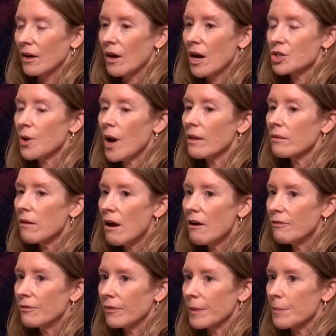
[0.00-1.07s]
Gosh, I
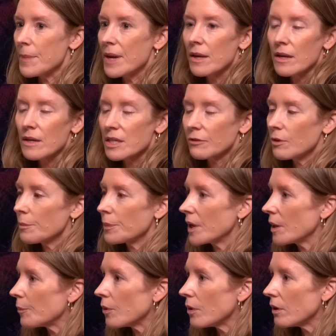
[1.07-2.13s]
love meeting different
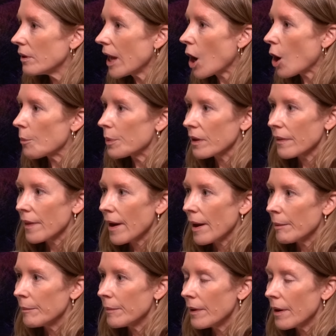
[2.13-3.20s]
people, helping
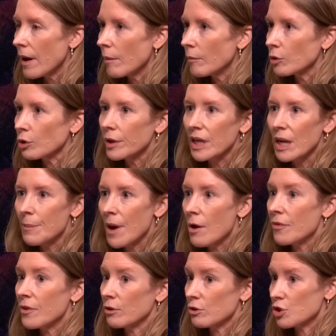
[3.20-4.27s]
them, learning
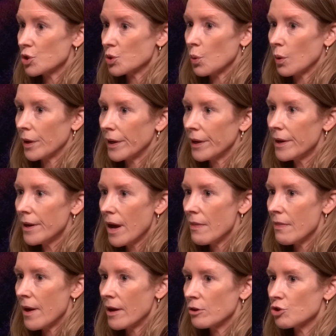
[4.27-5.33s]
about their story,
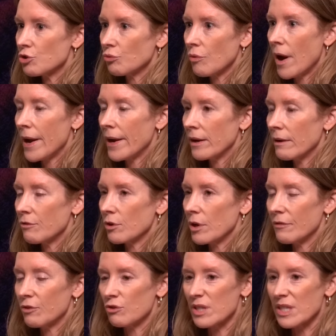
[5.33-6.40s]
and then trying
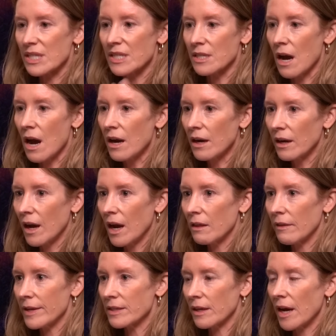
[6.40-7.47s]
if they're stuck. I
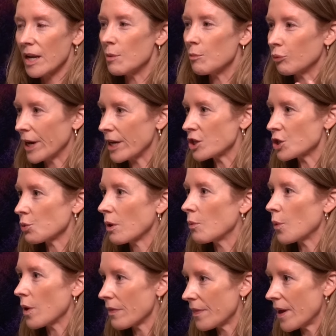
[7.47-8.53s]
like to kind of
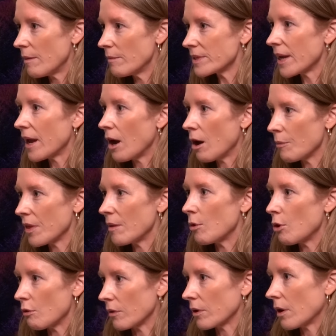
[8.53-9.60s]
brainstorm with them to help them
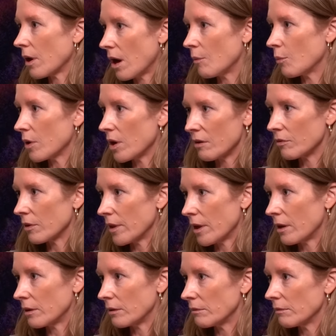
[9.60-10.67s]
overcome whatever
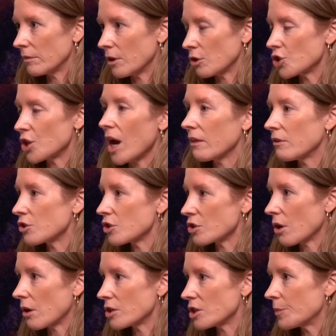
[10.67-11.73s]
their challenges
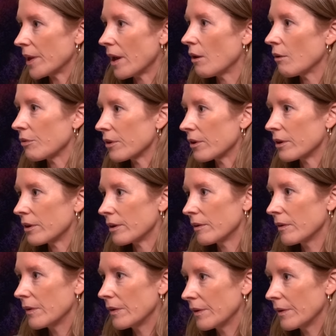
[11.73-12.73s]
are to be healthier.